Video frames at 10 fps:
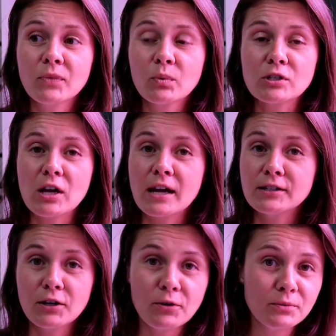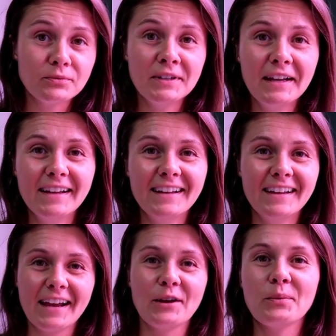which I don't,
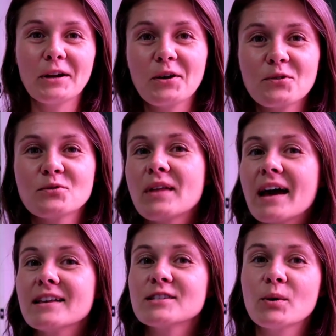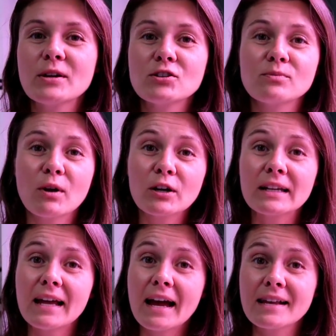I don't want to go through that. So I just
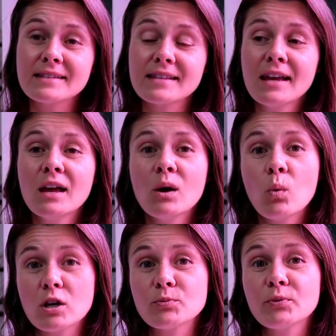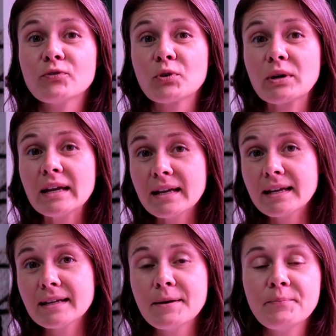market it as wash before
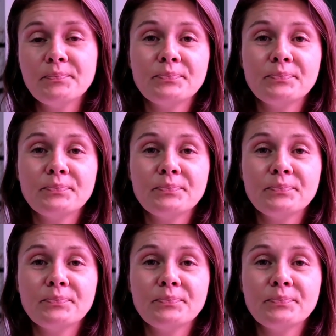eating.